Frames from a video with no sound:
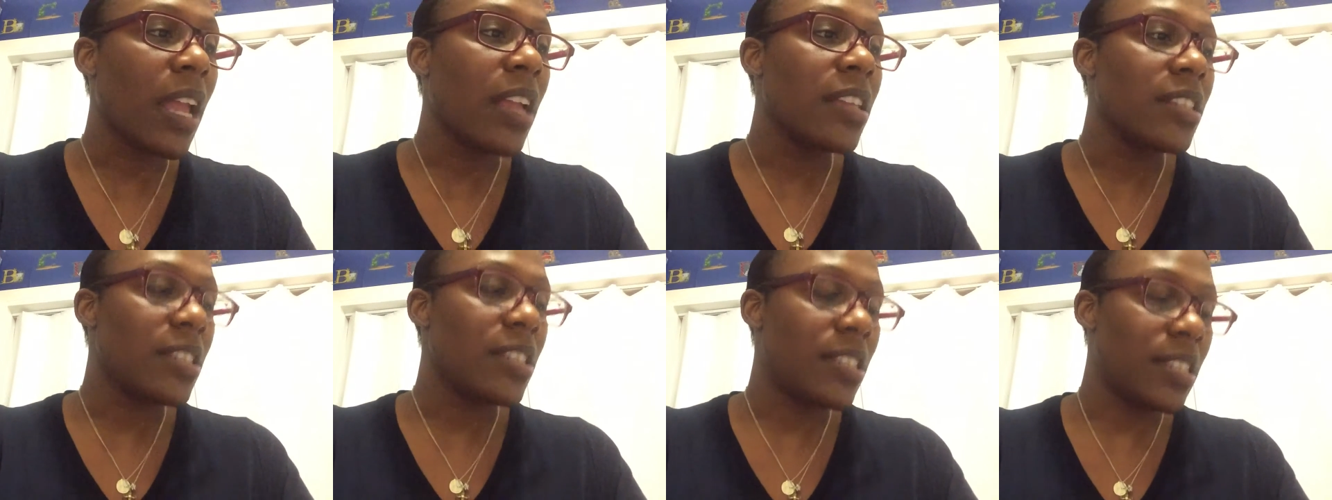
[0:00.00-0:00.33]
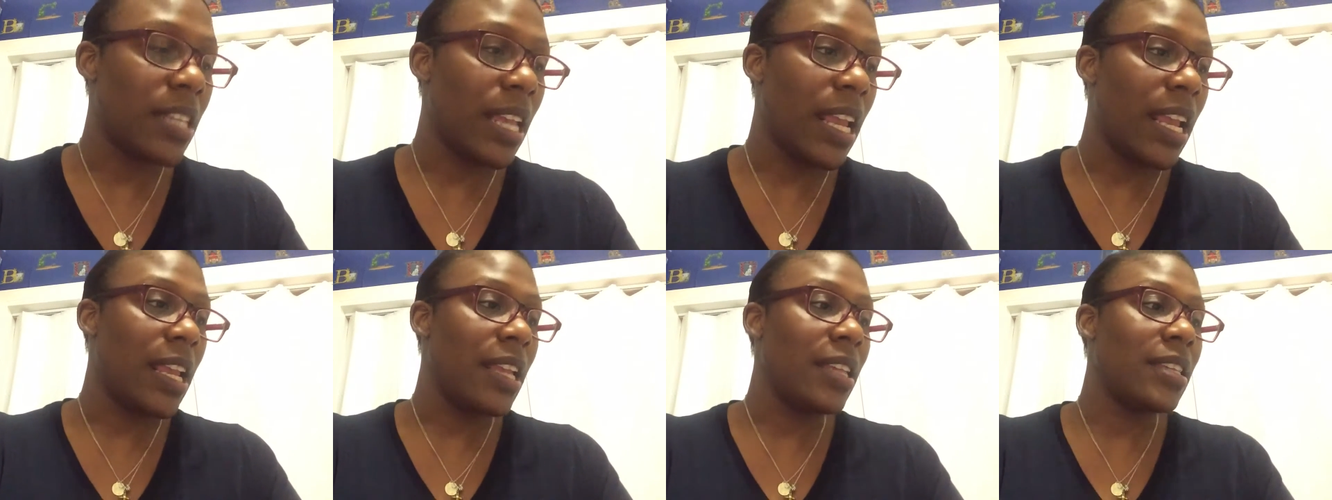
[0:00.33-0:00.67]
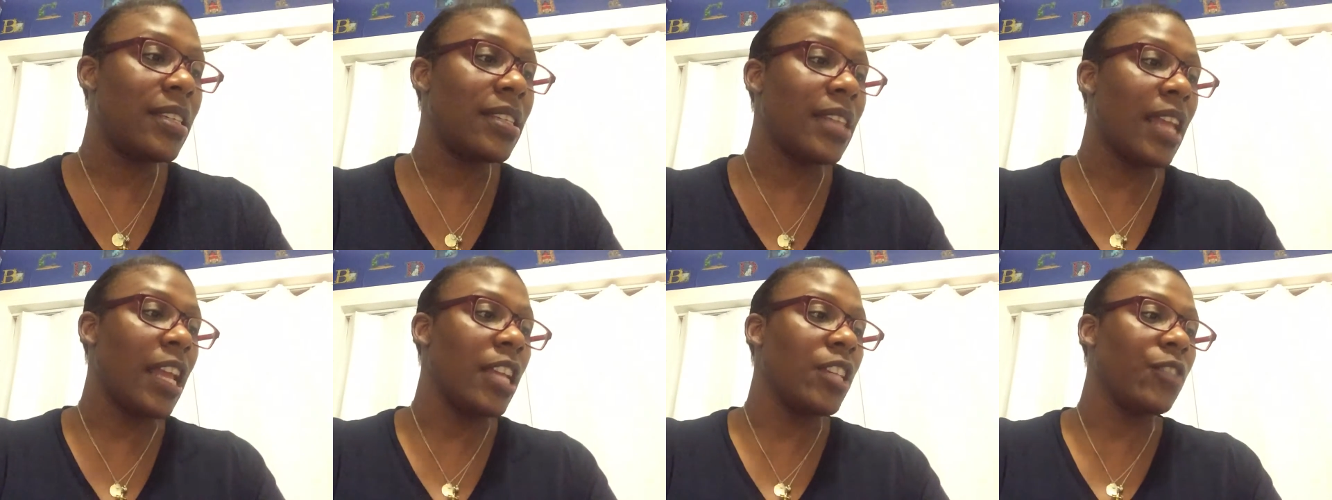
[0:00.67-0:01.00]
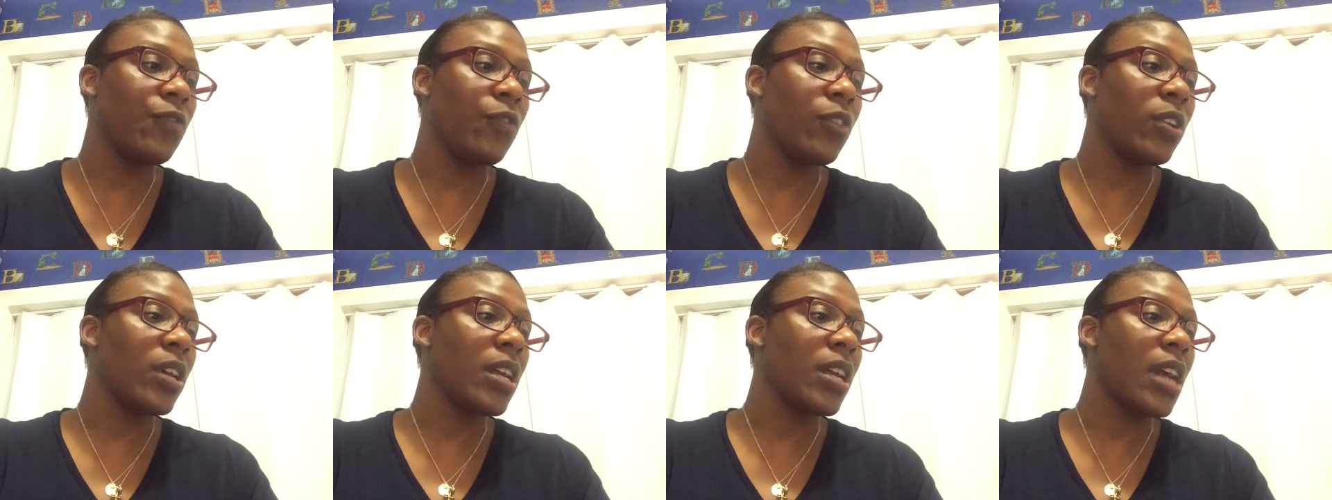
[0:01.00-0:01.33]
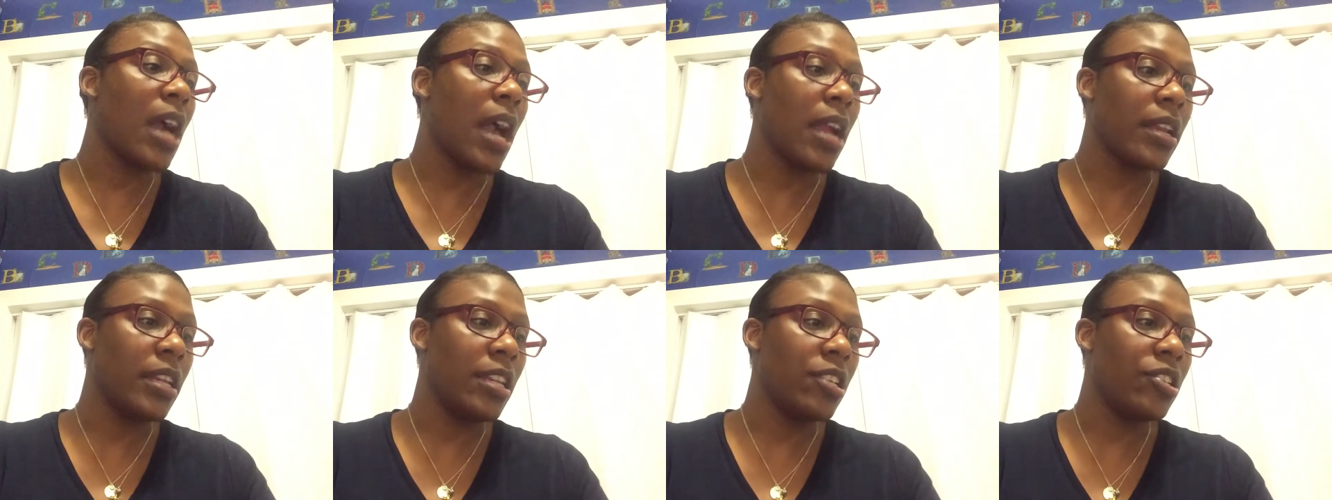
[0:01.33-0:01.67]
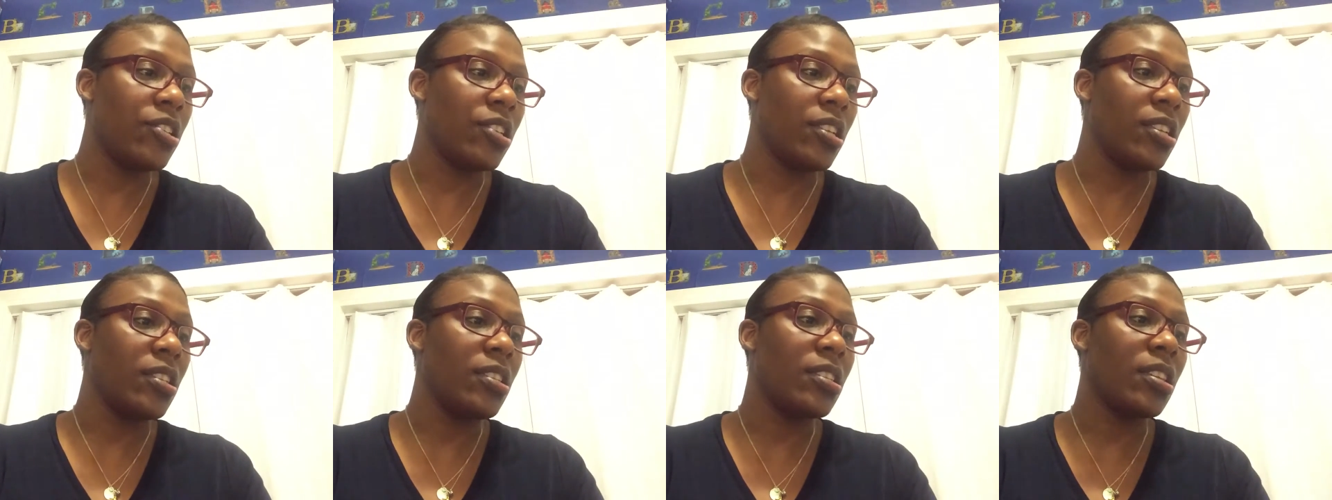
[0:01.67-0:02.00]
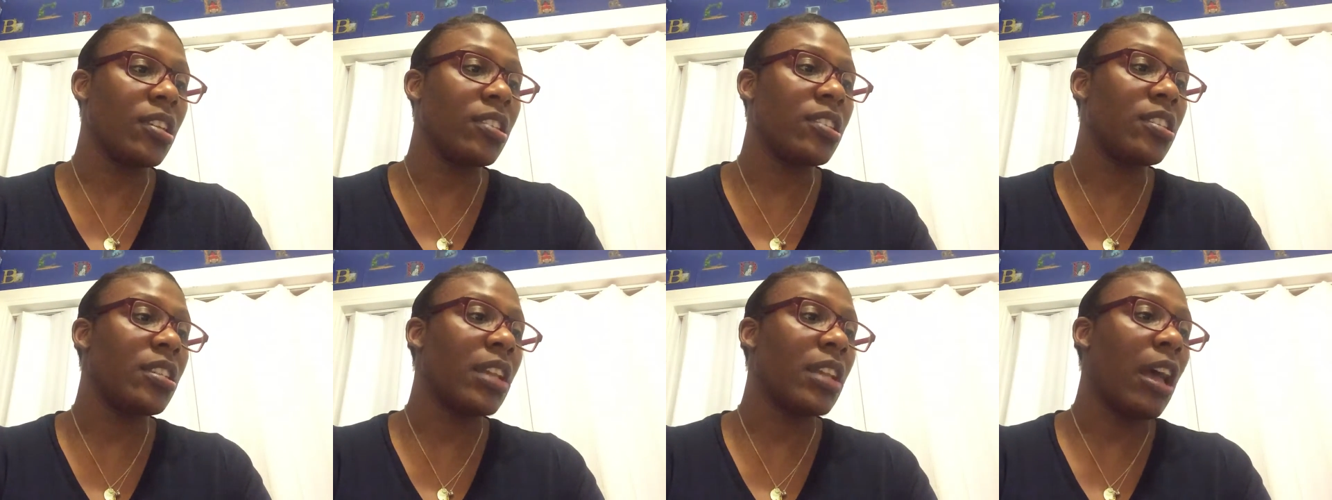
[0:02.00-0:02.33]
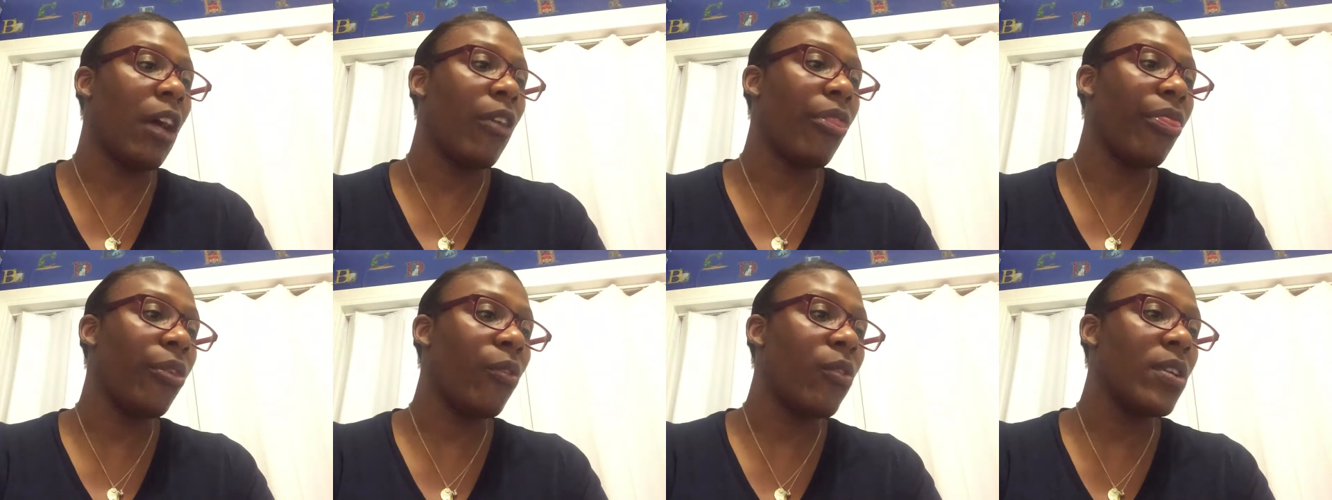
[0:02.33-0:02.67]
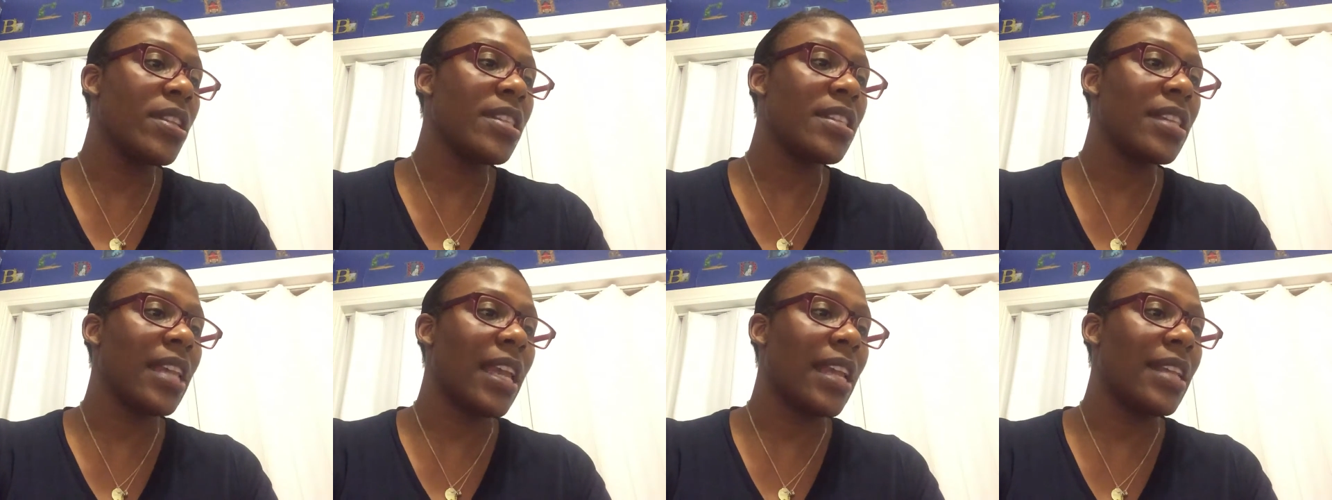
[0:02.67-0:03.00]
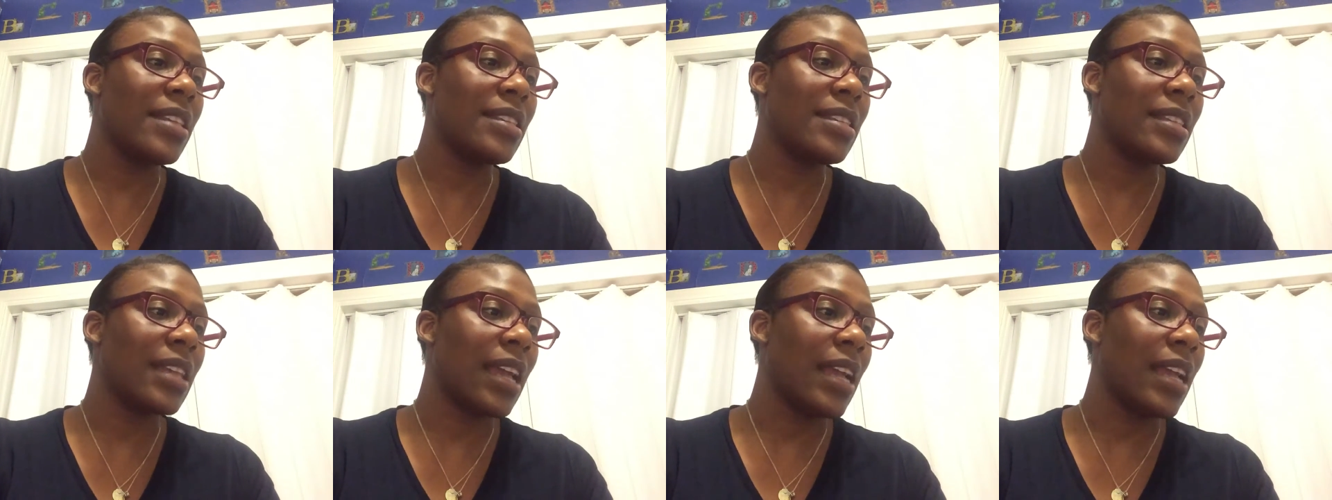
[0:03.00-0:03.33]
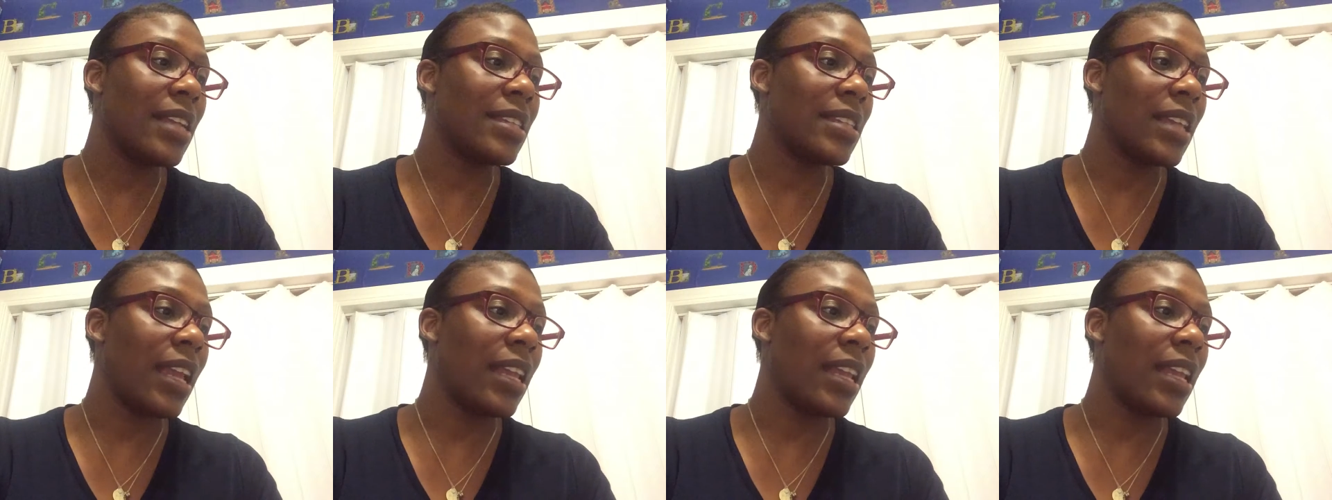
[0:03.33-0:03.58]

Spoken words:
C stands for the cognition, such as our thoughts, insights,